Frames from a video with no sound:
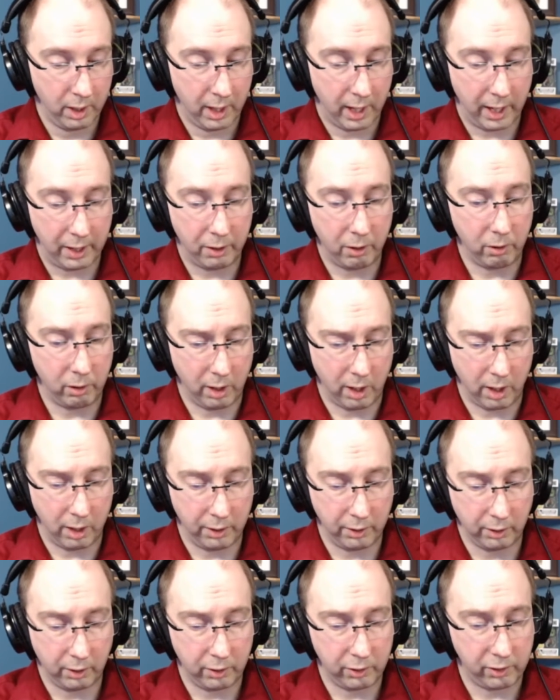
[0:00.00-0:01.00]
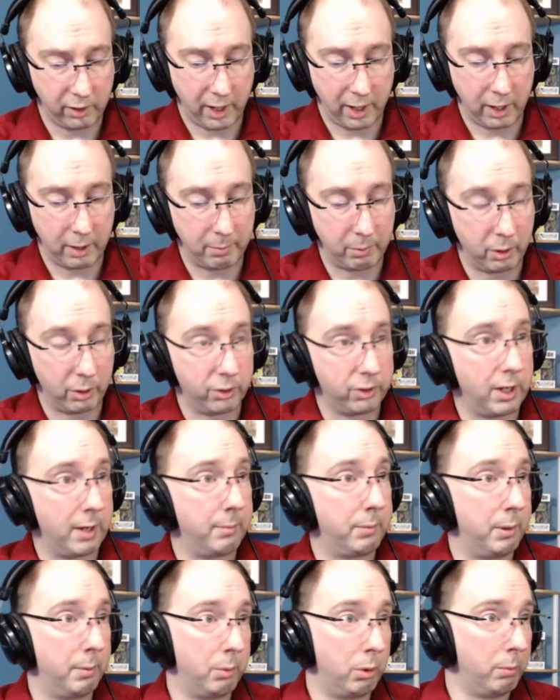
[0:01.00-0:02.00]
and her lungs had a
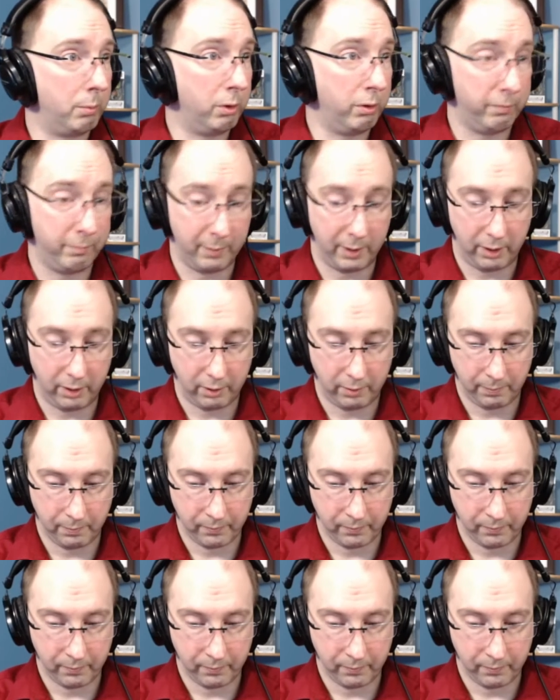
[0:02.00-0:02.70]
perceptible movement.